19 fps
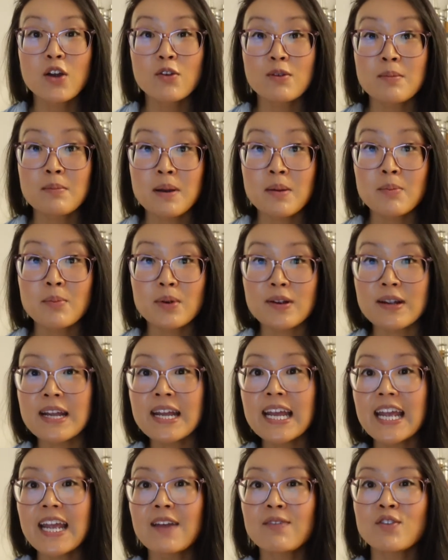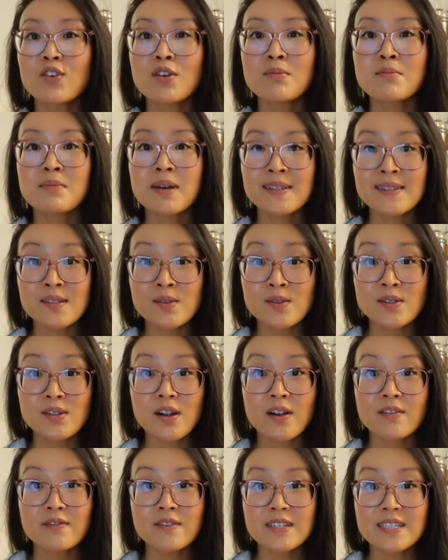Remember, if your muscles
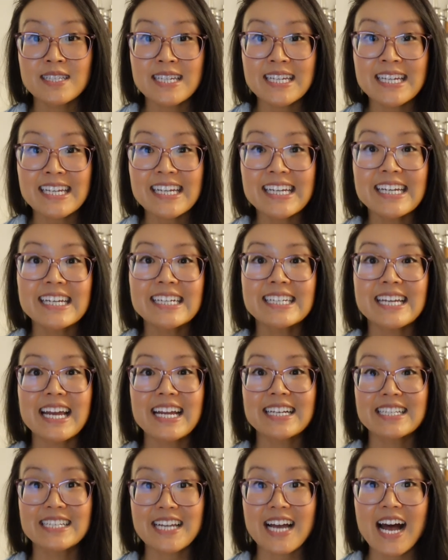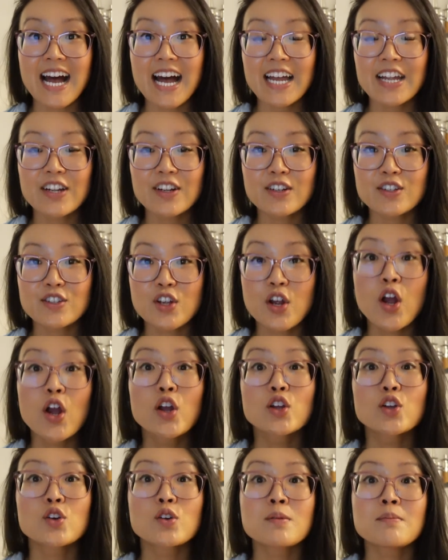are fatigued and tired,
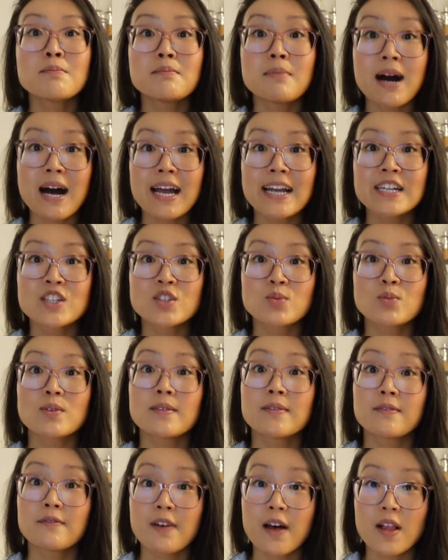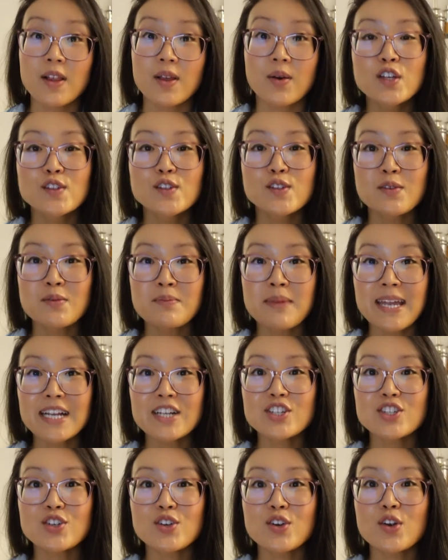your mind will follow. So make
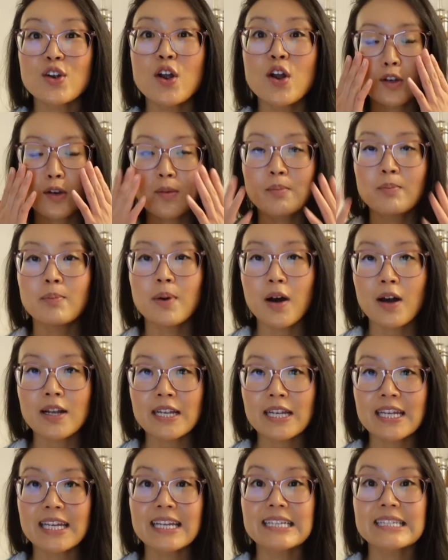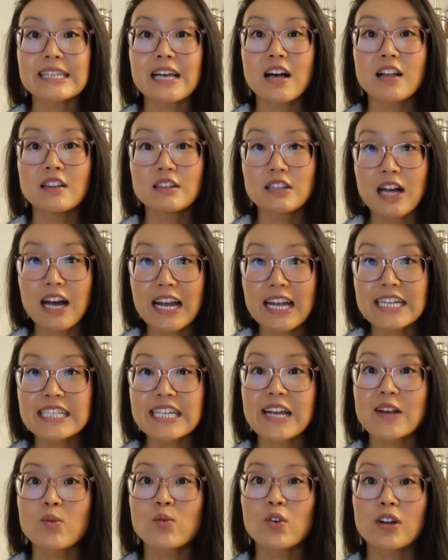sure your body is aligned
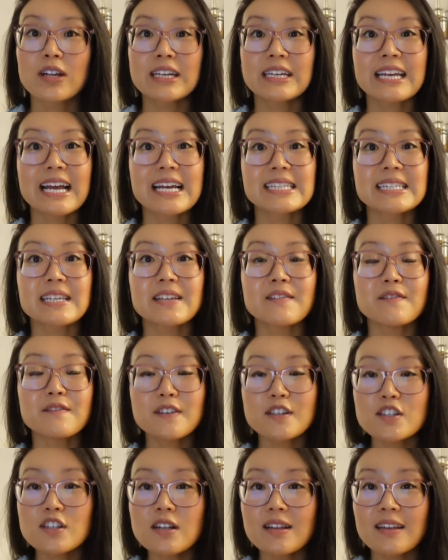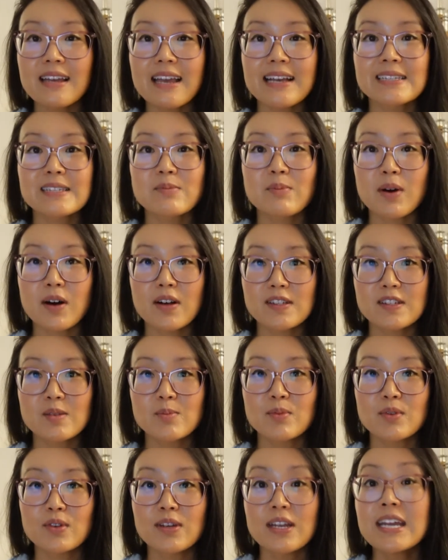and working as efficiently as
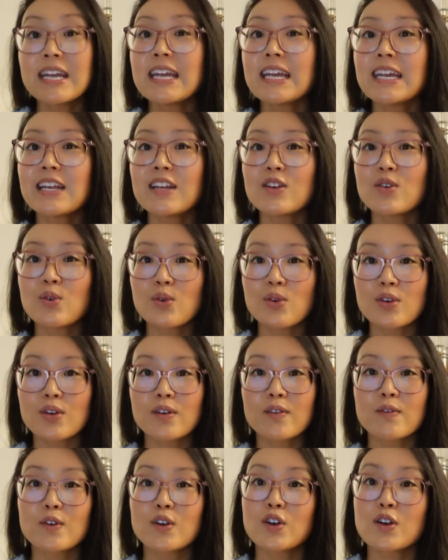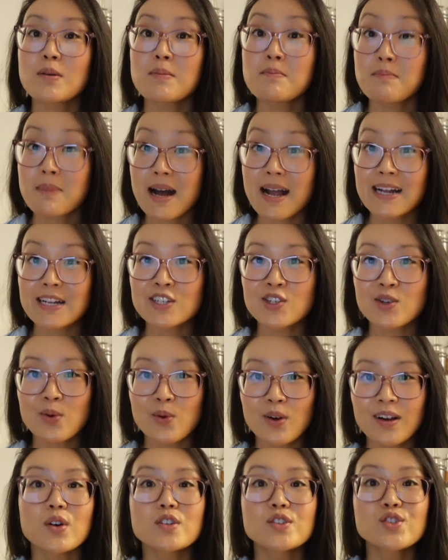possible in order for your mind to
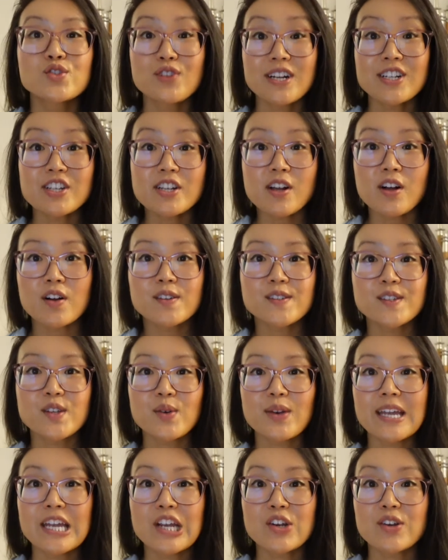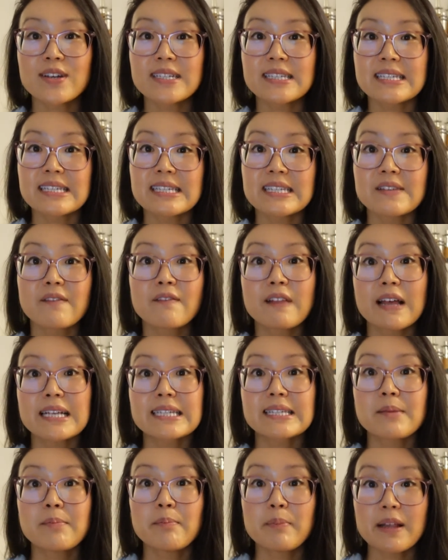work. Stretching also increases
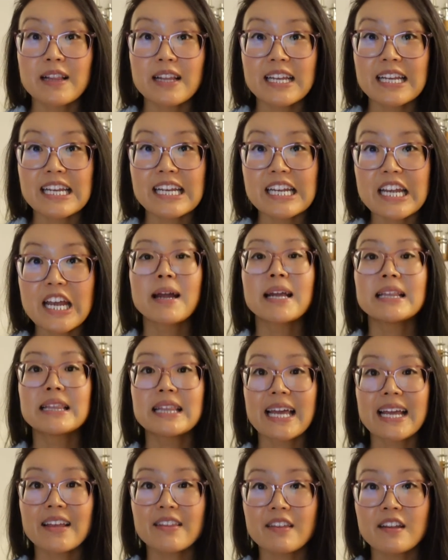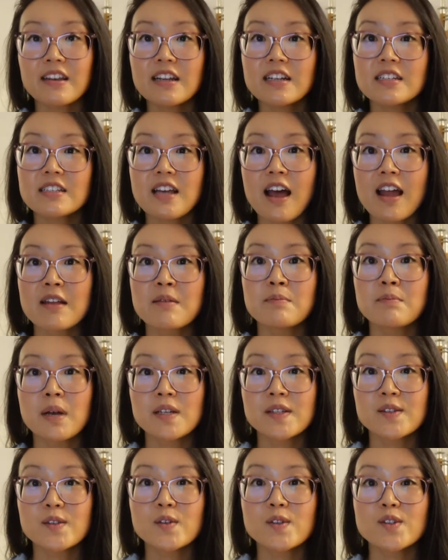flexibility. By lengthening tight
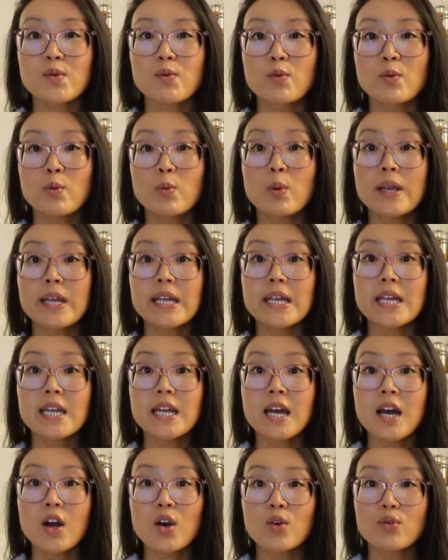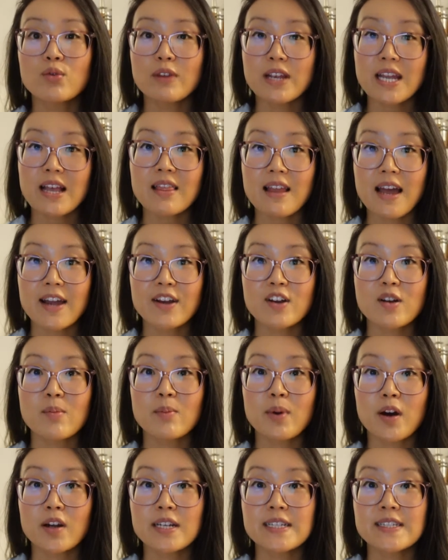muscles, we realign our
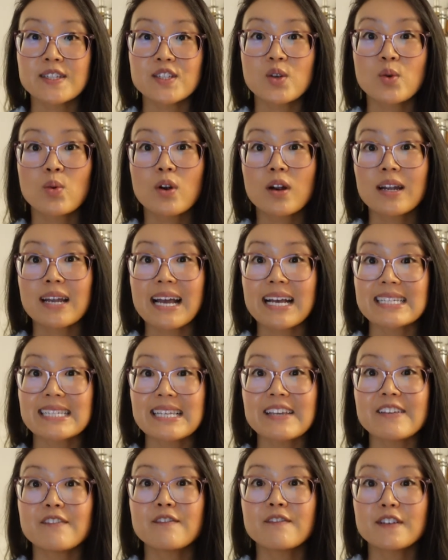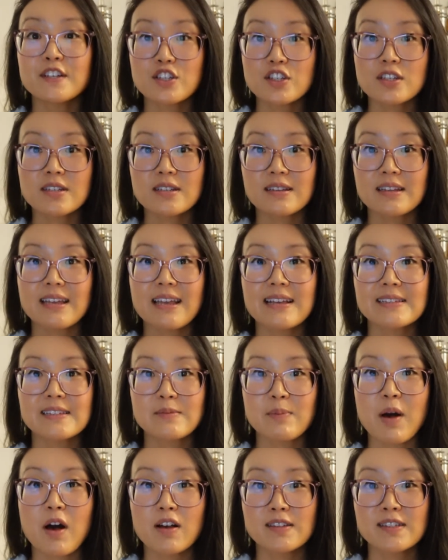bodies to work as efficiently as
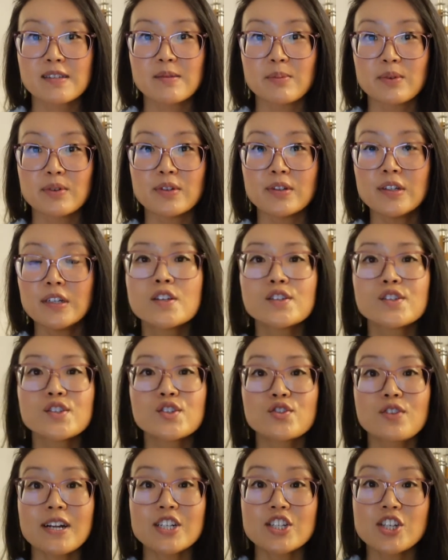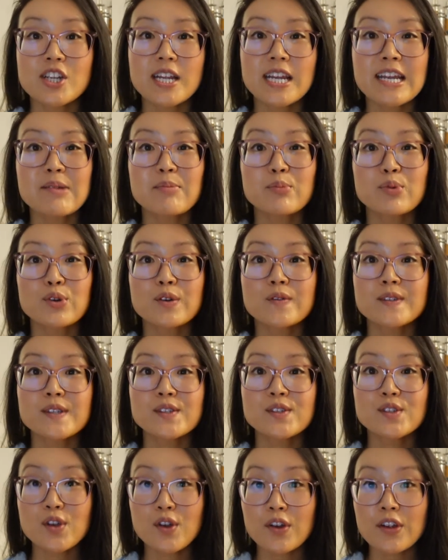possible. Stretching improves
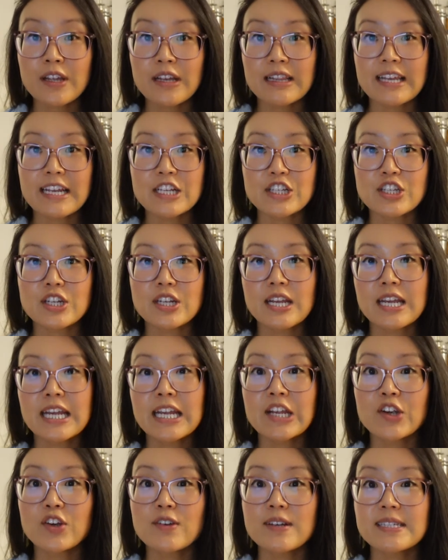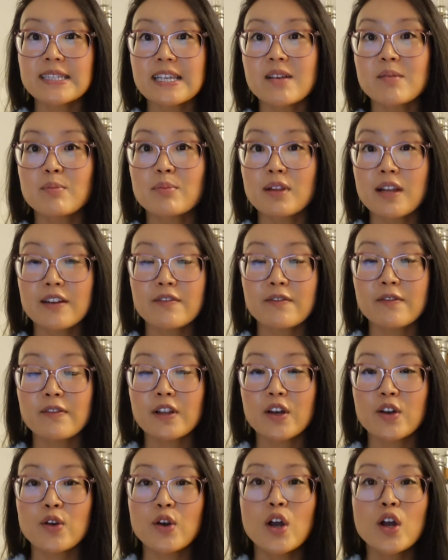circulation, increasing blood
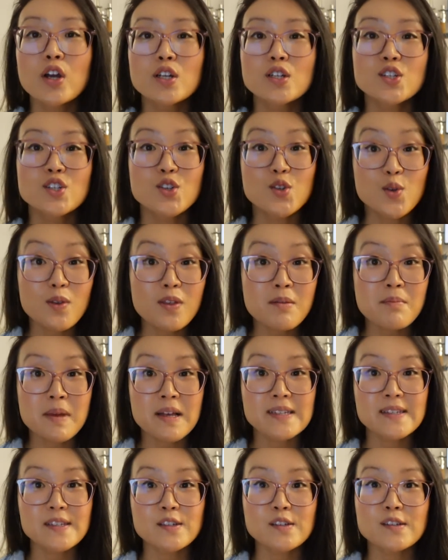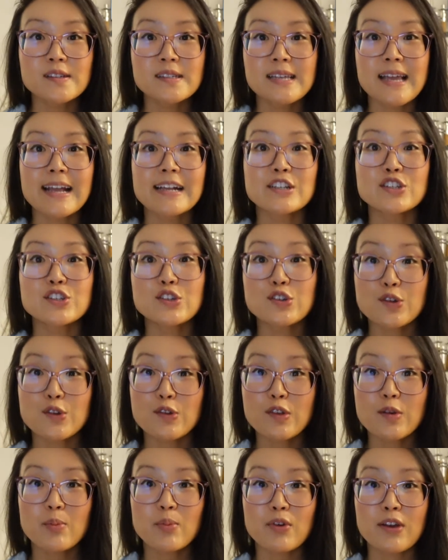flow to the muscles and to
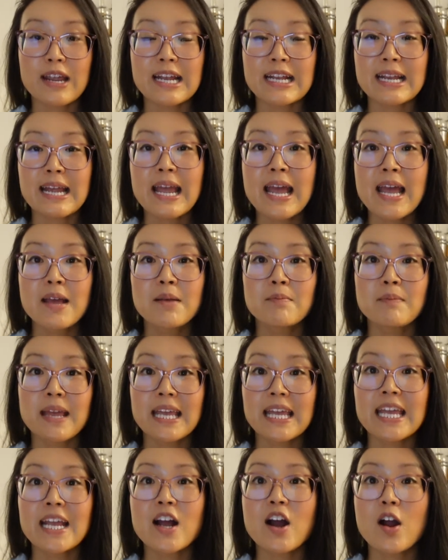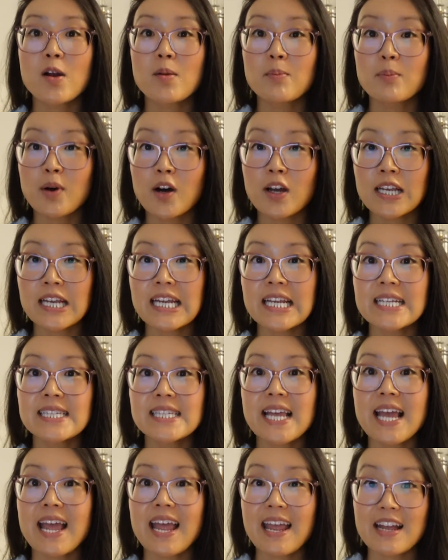the brain, making our
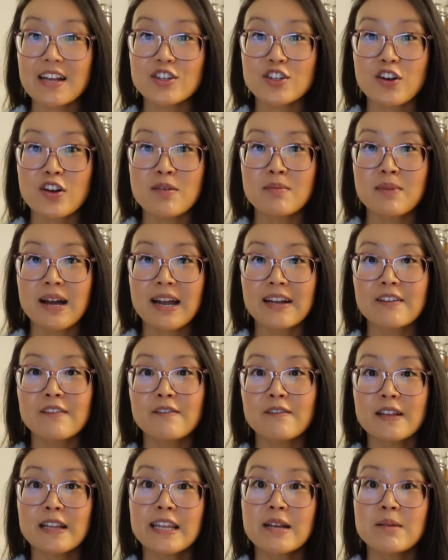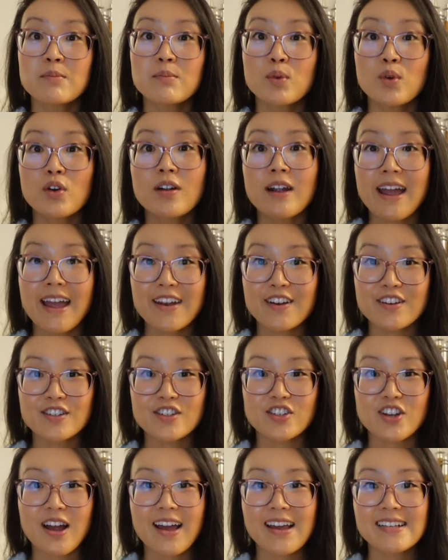bodies and our mind feeling more
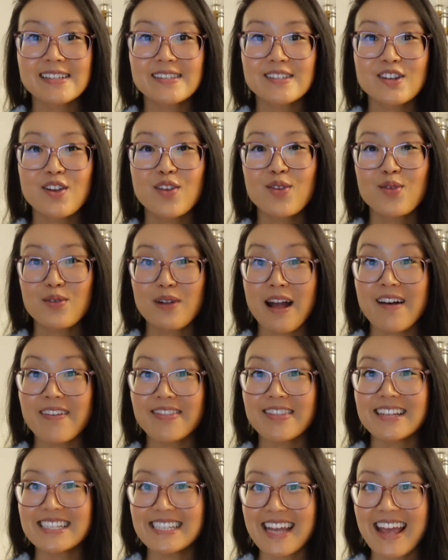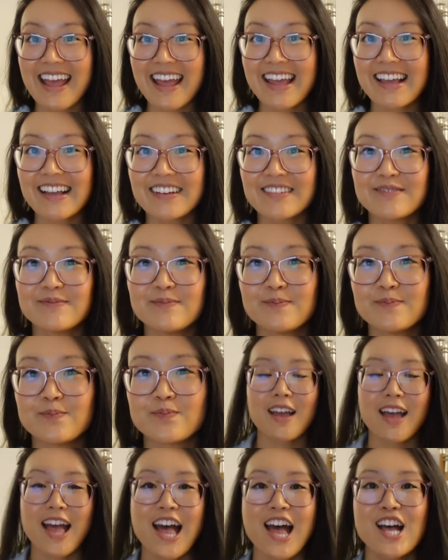energized throughout the day.
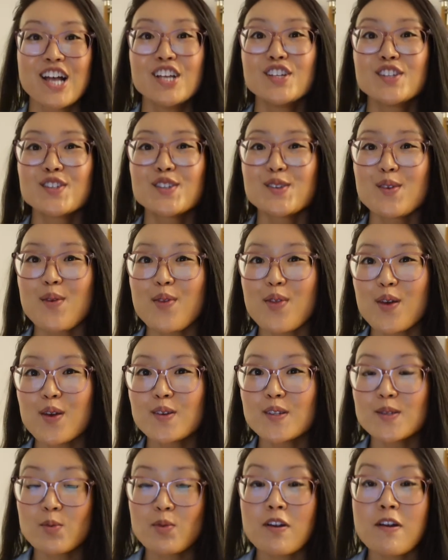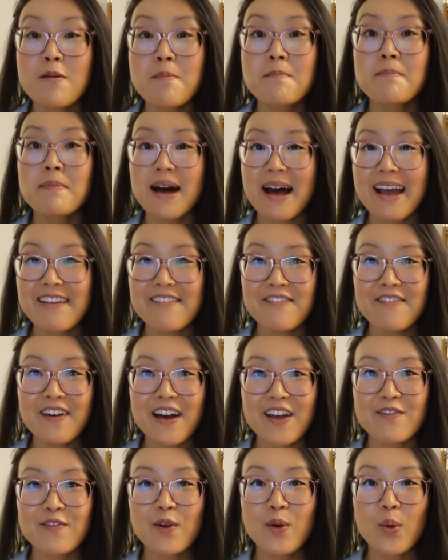So those were my
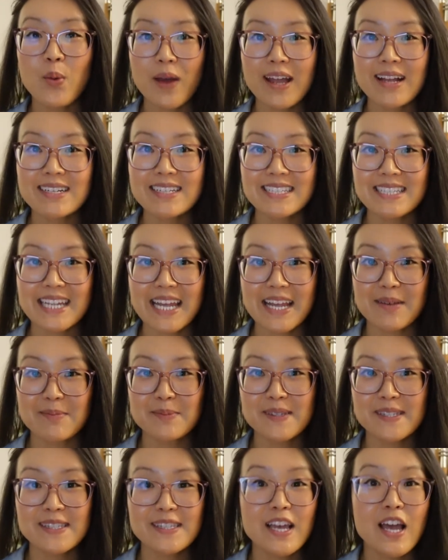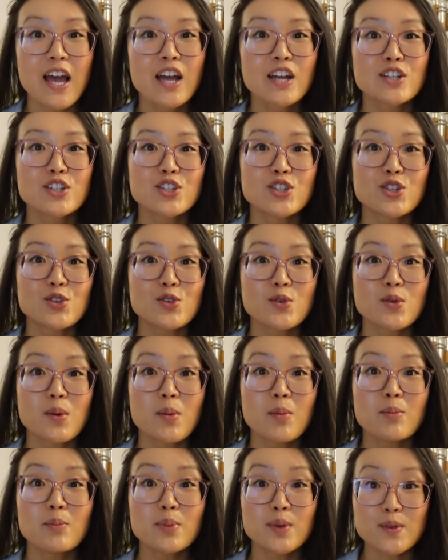5 quick tips to
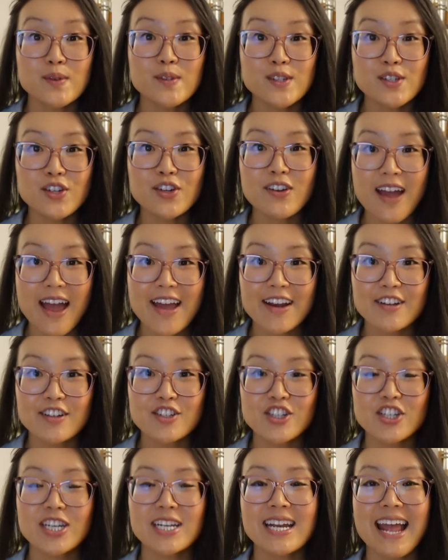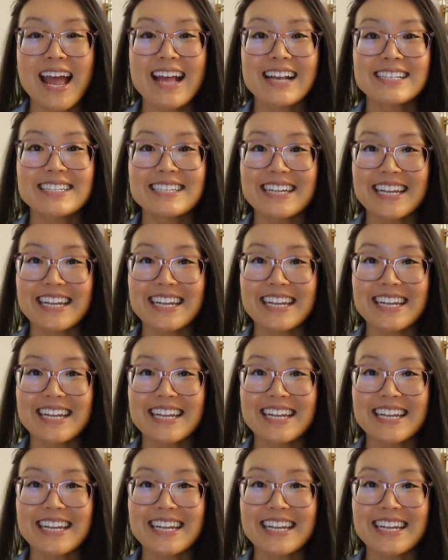boost your energy and